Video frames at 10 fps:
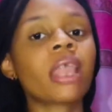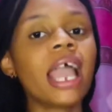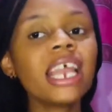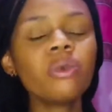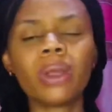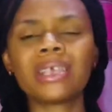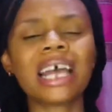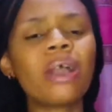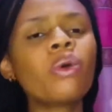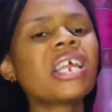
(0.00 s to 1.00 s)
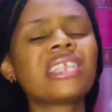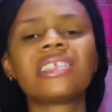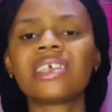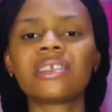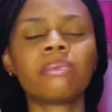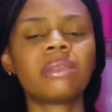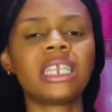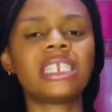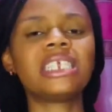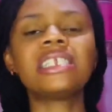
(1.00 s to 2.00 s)
Anyways, I wanted to say
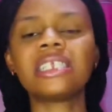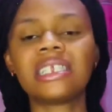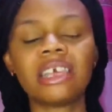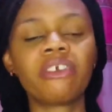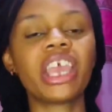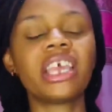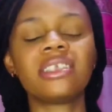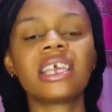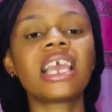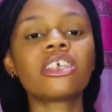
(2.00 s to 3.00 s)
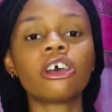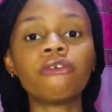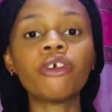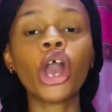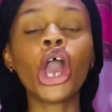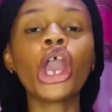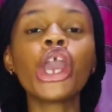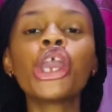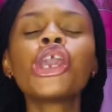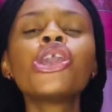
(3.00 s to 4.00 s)
something. This is a case of
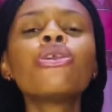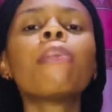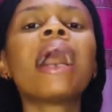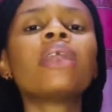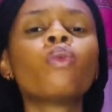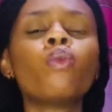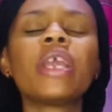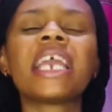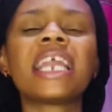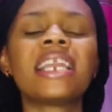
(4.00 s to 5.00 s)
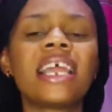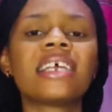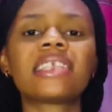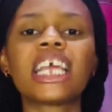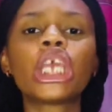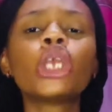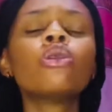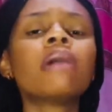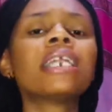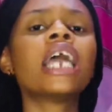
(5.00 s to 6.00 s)
human wickedness, like
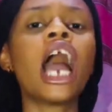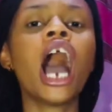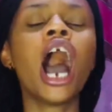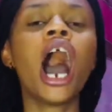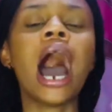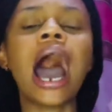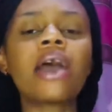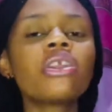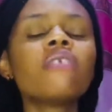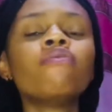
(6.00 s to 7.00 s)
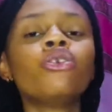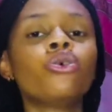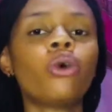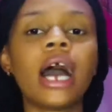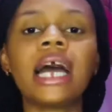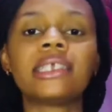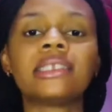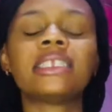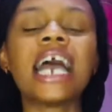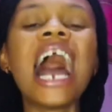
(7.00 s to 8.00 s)
human. I don't even know as
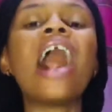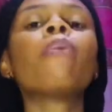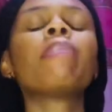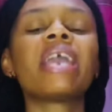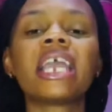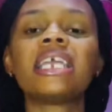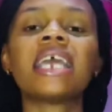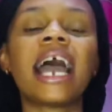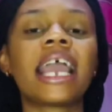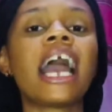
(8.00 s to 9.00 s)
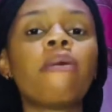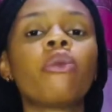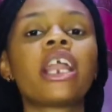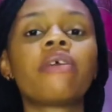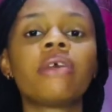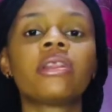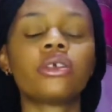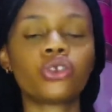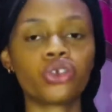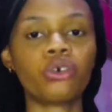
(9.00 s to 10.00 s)
in how pained I am when I read
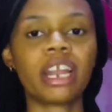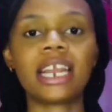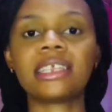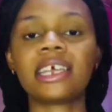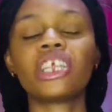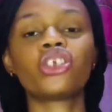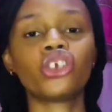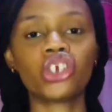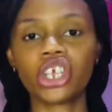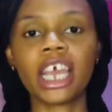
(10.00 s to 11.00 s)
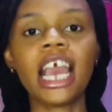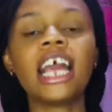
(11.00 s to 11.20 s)
this story and I decided to share.